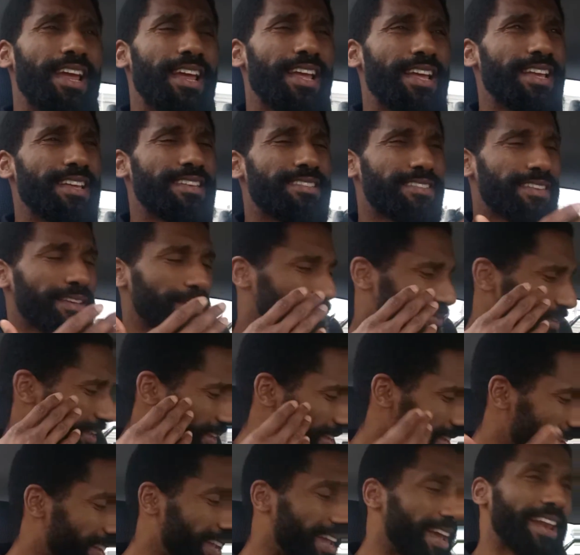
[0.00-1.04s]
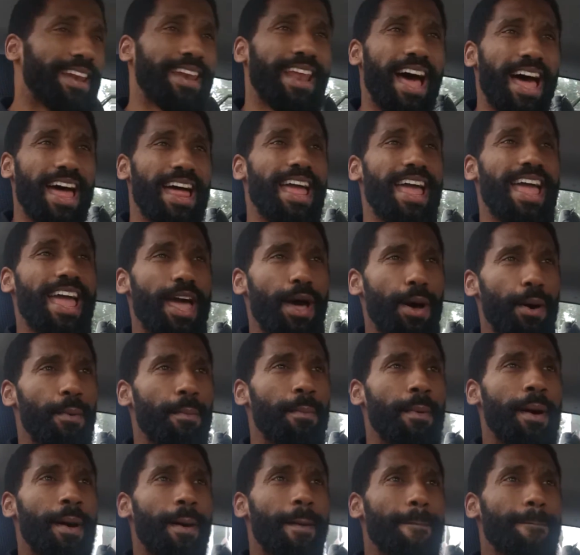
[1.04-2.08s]
it seems like you cannot help
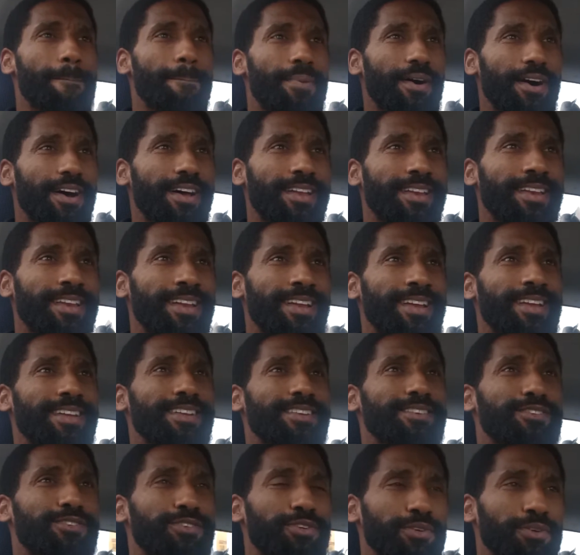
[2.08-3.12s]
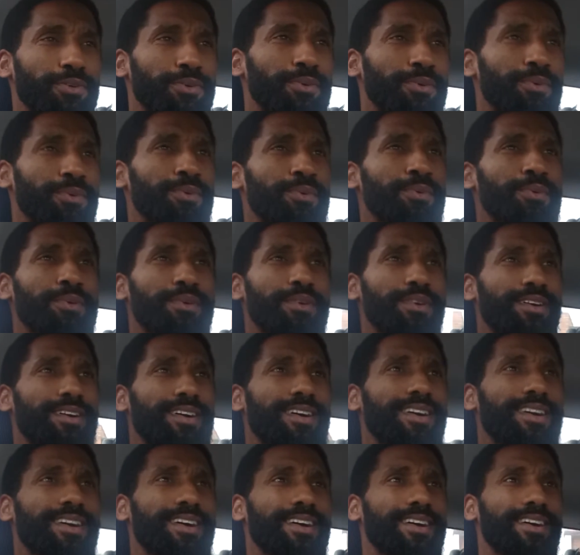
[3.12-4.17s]
but to
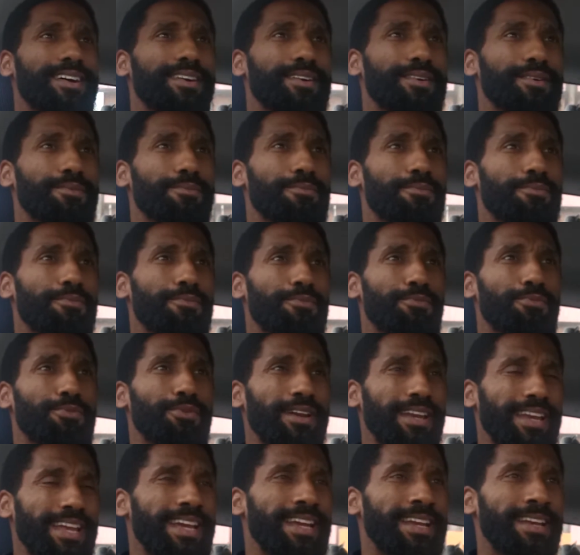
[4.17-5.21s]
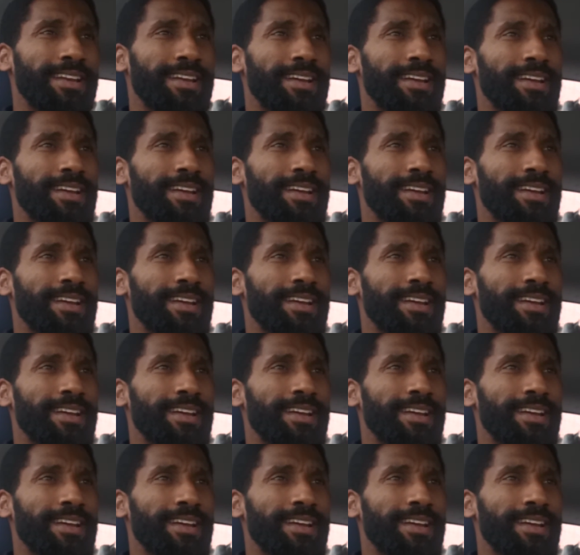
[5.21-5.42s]
relate